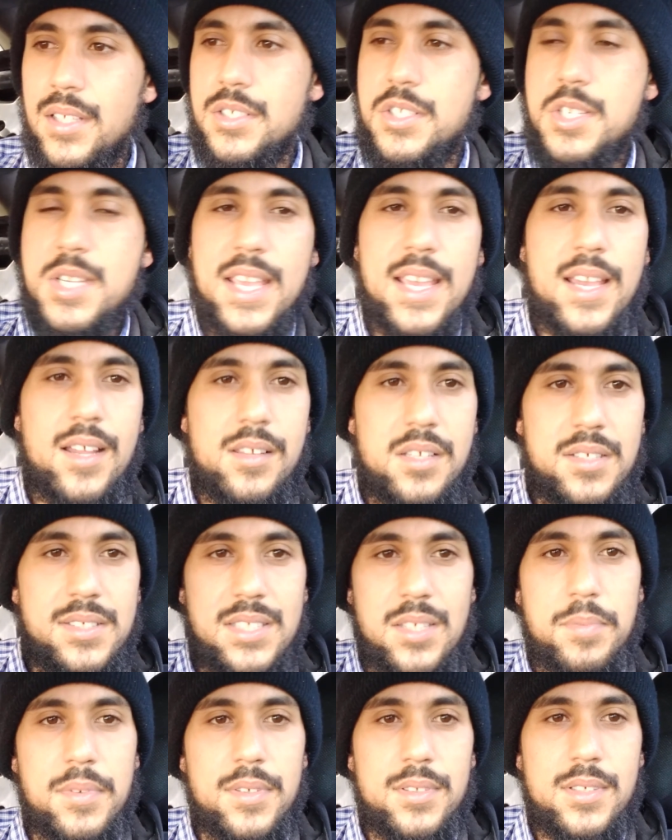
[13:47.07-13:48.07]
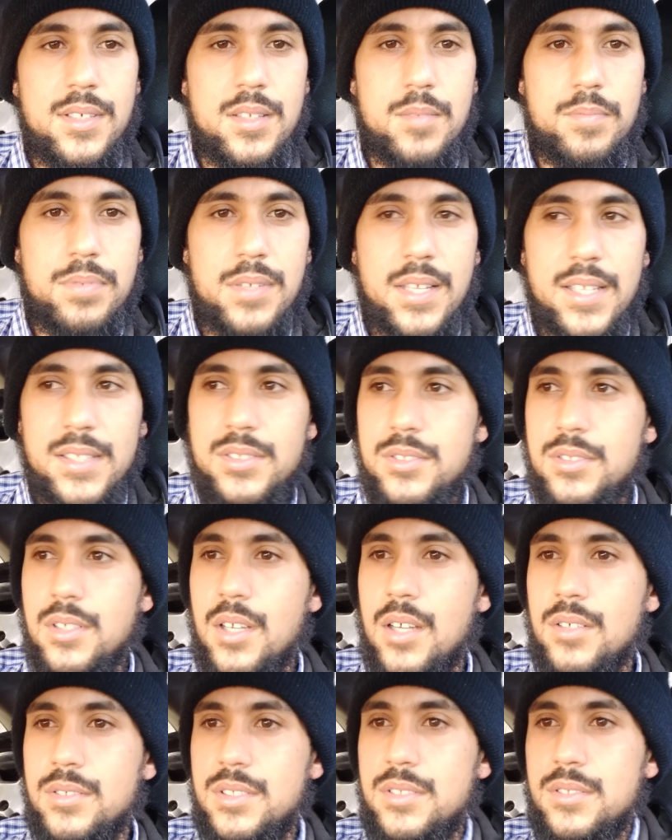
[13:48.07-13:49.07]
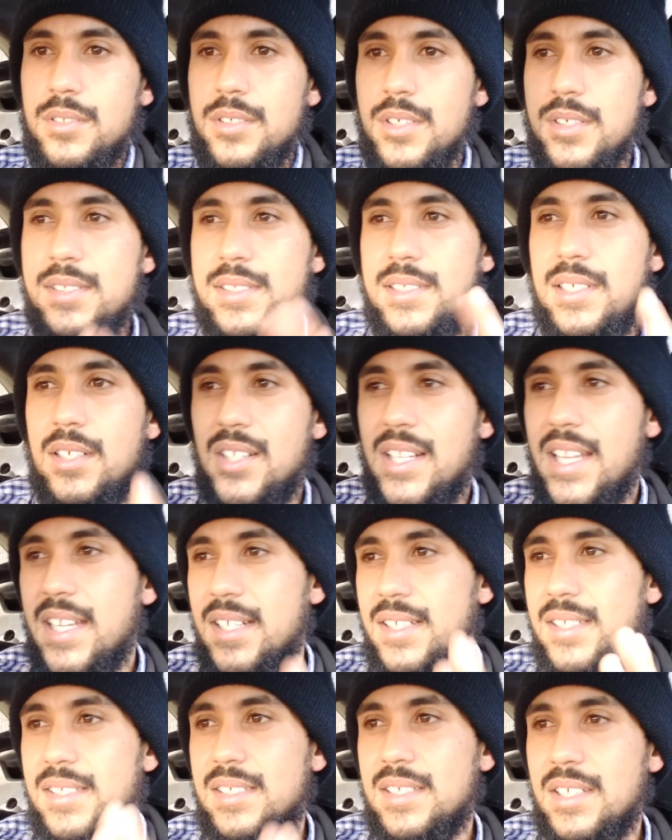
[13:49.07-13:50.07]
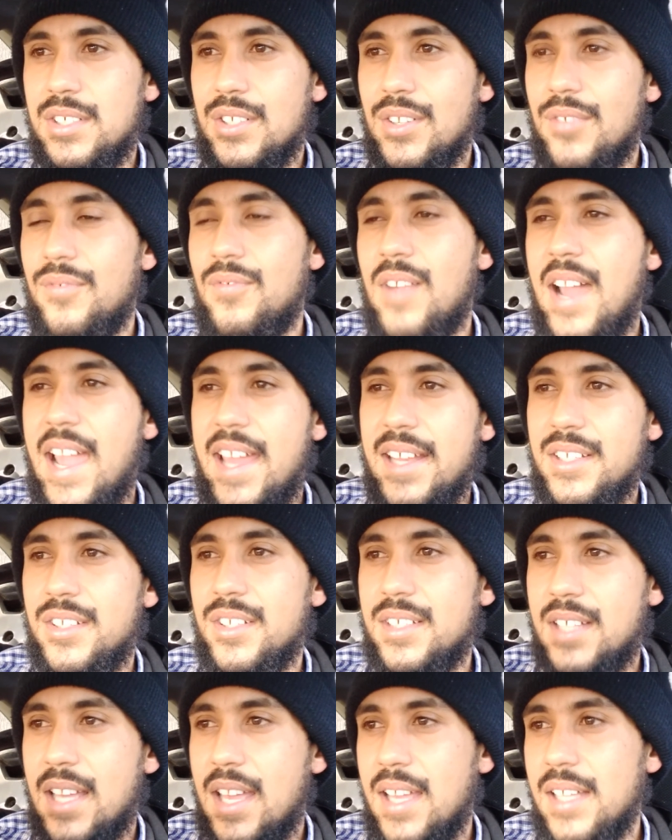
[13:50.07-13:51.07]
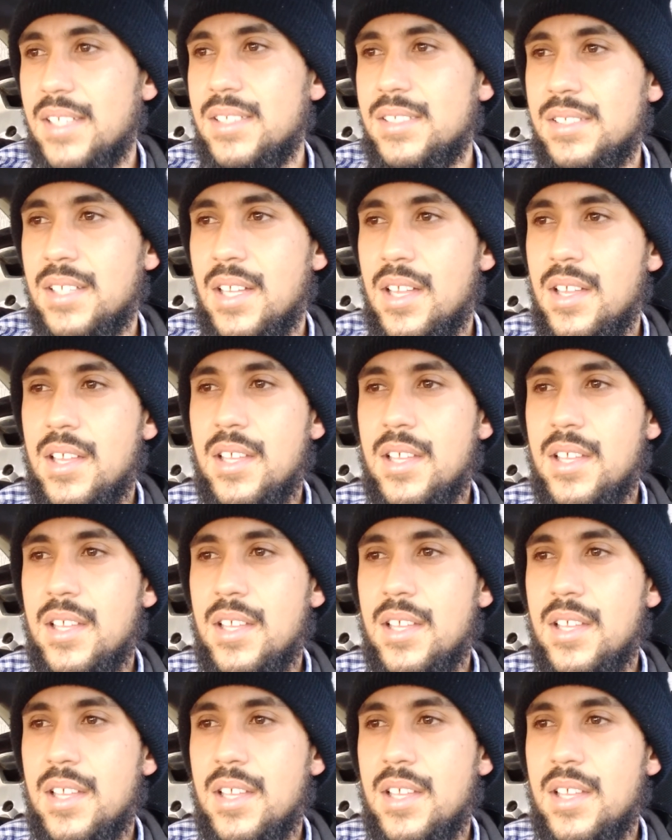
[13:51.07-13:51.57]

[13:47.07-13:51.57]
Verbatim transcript: Jail is typically the place you go to. You're still innocent. You're fighting your case.